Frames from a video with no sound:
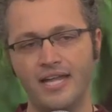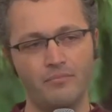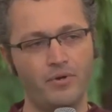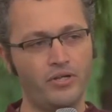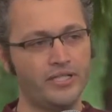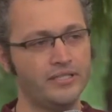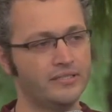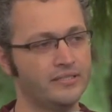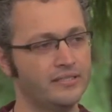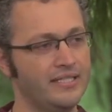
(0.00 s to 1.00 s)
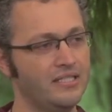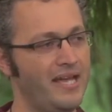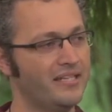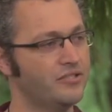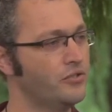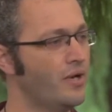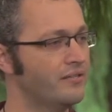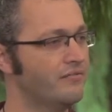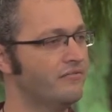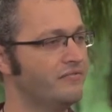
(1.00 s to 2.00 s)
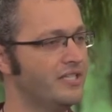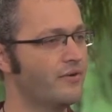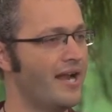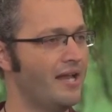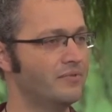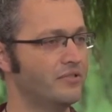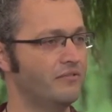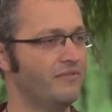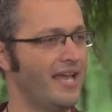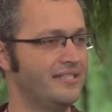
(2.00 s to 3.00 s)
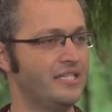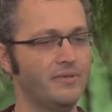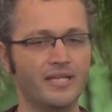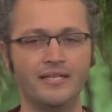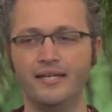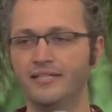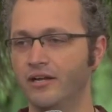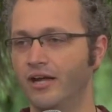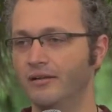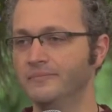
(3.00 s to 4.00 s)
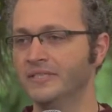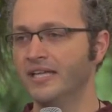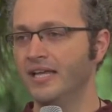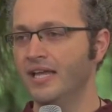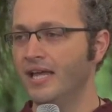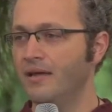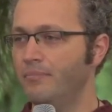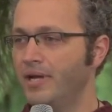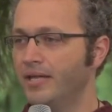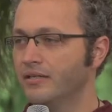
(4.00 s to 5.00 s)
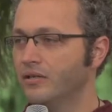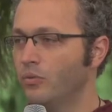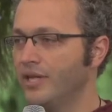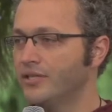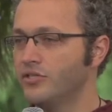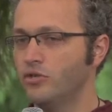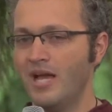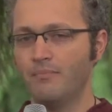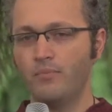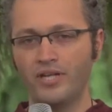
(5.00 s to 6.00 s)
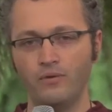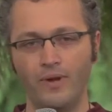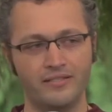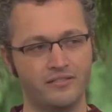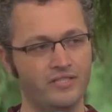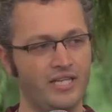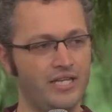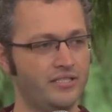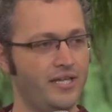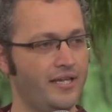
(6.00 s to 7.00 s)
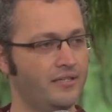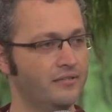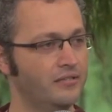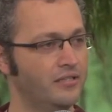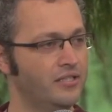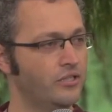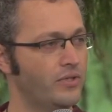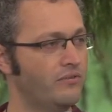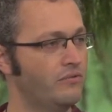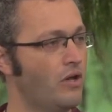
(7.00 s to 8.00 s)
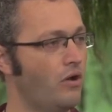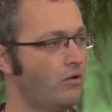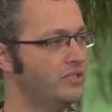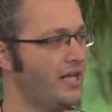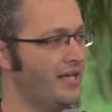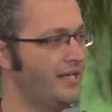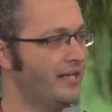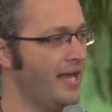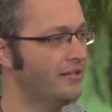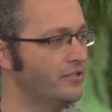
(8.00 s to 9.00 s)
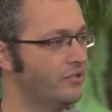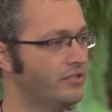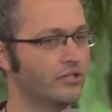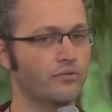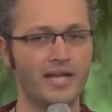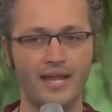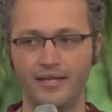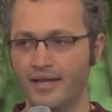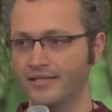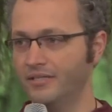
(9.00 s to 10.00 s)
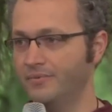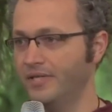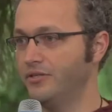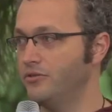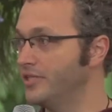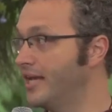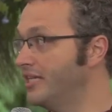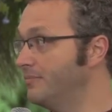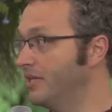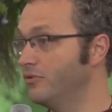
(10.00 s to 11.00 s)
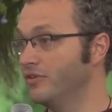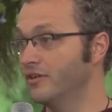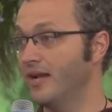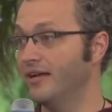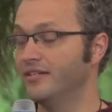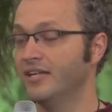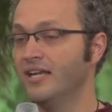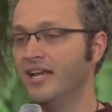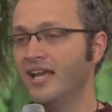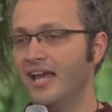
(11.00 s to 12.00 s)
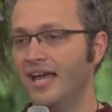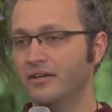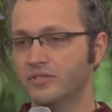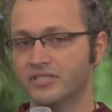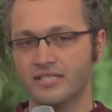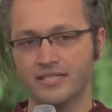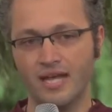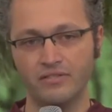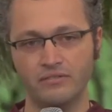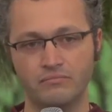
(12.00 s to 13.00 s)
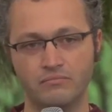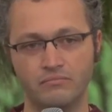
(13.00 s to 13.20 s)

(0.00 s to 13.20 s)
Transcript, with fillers: in our bodies, there's about 250 grams of ATP at any time. But we consume our body weights of it each day. So in a whole day, our cells are creating ATP, using ATP, moving it around. And it was discovered